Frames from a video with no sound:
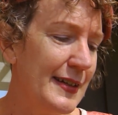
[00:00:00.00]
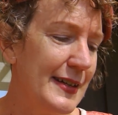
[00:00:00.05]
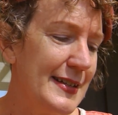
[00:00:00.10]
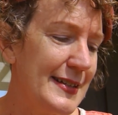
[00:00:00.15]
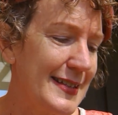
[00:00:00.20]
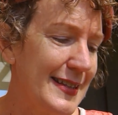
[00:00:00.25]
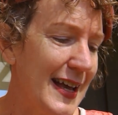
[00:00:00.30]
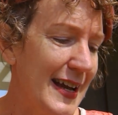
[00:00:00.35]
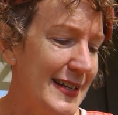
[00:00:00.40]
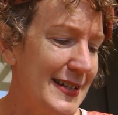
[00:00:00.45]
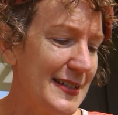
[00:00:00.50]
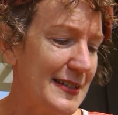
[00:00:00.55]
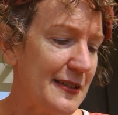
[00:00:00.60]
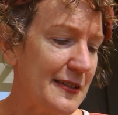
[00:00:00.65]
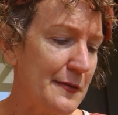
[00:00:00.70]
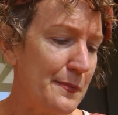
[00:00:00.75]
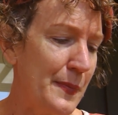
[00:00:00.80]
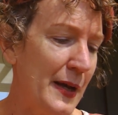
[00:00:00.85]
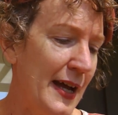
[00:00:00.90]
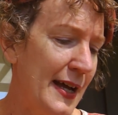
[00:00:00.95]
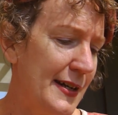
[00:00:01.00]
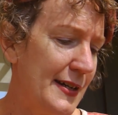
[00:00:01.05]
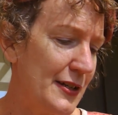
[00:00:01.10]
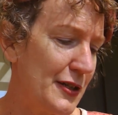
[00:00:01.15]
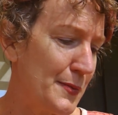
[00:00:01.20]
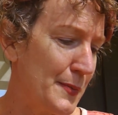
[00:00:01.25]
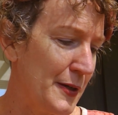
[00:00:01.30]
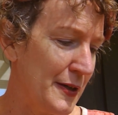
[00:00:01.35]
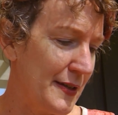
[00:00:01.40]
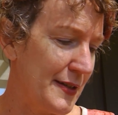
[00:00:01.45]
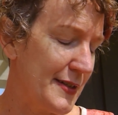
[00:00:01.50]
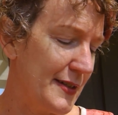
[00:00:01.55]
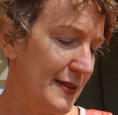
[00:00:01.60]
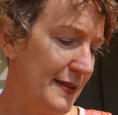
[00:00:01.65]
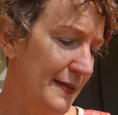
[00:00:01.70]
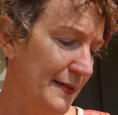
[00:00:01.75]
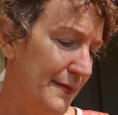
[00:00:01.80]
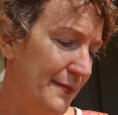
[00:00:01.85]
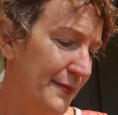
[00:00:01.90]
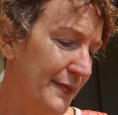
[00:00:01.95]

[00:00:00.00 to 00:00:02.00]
He's like a Spanish person.